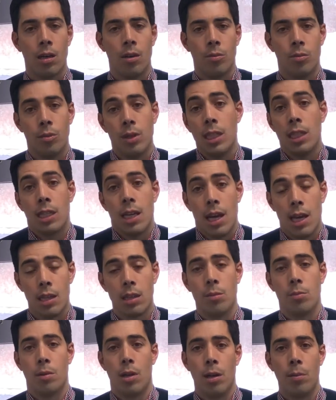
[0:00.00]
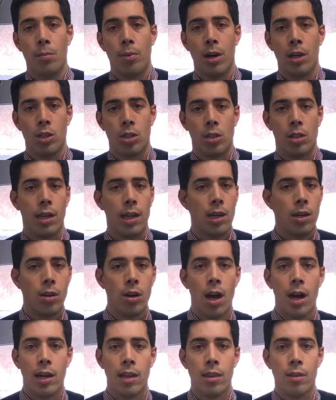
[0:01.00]
retake the blood pressure later
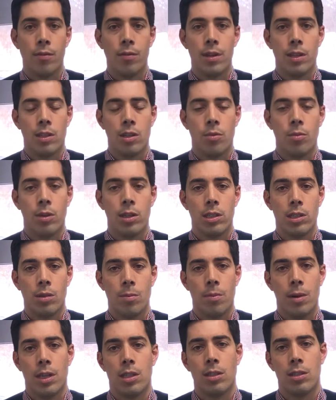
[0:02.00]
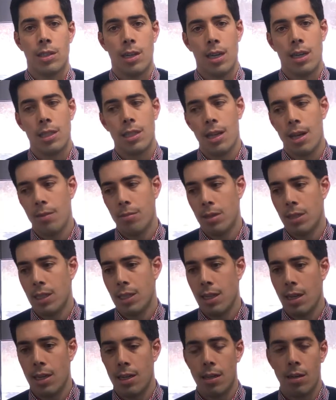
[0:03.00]
on in the visit once the patient's had a time to
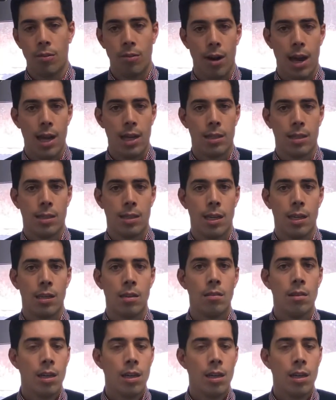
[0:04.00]
sit and rest and